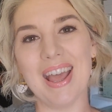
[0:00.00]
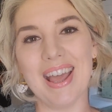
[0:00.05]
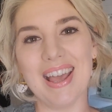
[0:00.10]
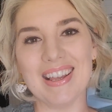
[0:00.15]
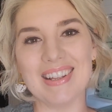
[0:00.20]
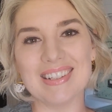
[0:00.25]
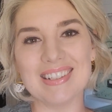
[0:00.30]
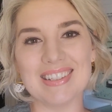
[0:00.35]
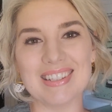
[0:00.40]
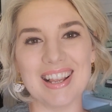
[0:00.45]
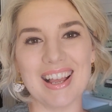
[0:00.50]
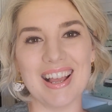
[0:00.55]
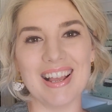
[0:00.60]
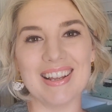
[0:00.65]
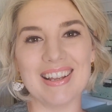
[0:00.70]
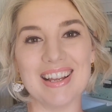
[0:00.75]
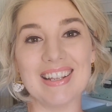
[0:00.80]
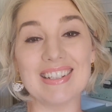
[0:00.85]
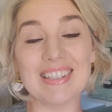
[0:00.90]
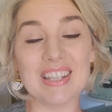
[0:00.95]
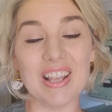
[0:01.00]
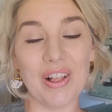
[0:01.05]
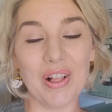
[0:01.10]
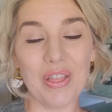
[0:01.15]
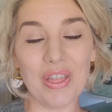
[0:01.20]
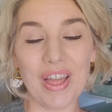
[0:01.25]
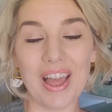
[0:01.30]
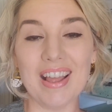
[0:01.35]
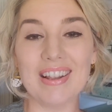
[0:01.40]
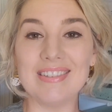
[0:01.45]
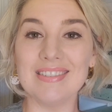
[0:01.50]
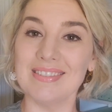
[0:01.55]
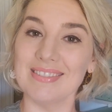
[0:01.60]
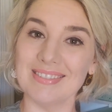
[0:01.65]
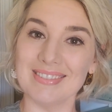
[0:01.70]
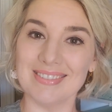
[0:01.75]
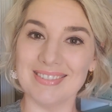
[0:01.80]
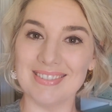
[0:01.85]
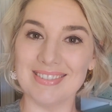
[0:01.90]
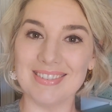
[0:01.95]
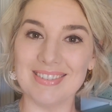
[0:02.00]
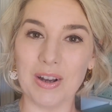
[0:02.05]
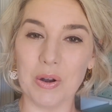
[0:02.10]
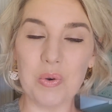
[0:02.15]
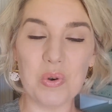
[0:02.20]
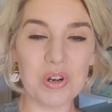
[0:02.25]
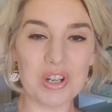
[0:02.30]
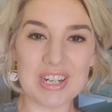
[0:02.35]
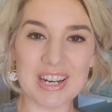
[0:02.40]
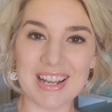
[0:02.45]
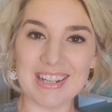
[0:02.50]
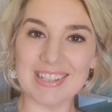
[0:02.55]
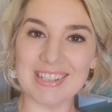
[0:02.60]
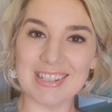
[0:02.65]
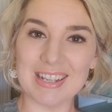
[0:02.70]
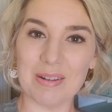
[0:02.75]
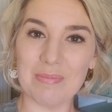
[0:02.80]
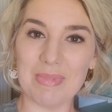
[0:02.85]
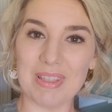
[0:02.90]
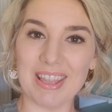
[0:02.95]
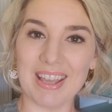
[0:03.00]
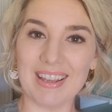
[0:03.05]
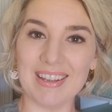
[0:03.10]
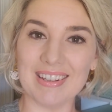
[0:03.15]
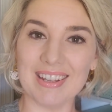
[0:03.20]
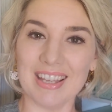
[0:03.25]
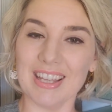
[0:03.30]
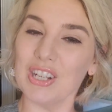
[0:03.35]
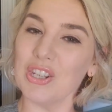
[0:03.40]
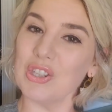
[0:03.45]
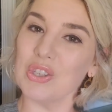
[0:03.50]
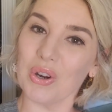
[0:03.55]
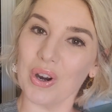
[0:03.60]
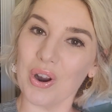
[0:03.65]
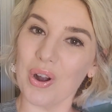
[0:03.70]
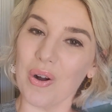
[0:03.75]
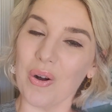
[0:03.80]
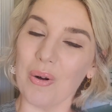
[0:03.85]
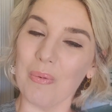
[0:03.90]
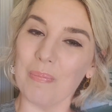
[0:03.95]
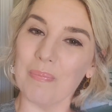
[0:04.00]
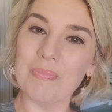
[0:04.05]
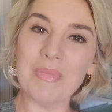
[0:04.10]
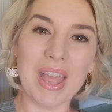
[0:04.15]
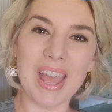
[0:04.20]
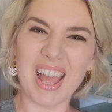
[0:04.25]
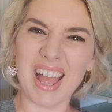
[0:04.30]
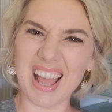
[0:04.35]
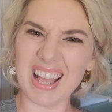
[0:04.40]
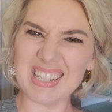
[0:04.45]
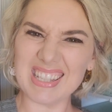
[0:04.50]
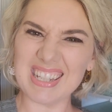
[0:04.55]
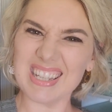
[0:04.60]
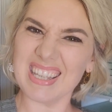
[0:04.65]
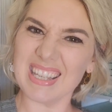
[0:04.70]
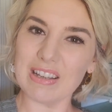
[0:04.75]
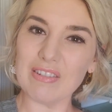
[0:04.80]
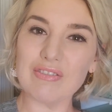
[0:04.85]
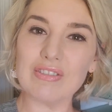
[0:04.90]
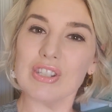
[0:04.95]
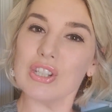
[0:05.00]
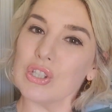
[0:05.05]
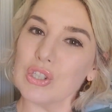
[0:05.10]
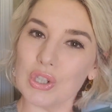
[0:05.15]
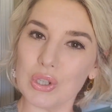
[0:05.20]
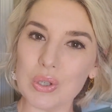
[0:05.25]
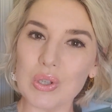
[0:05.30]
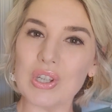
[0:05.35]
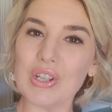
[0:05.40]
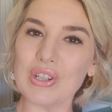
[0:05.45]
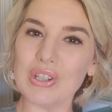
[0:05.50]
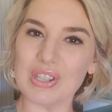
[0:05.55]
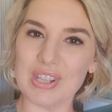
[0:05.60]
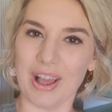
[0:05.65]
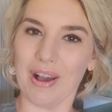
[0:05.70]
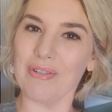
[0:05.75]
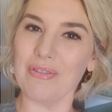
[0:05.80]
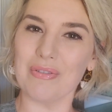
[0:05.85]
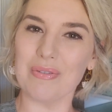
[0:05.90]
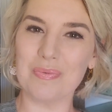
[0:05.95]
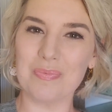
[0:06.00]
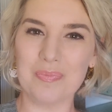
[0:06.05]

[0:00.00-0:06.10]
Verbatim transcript: And uh, until then, organize something in your home as a gift to yourself.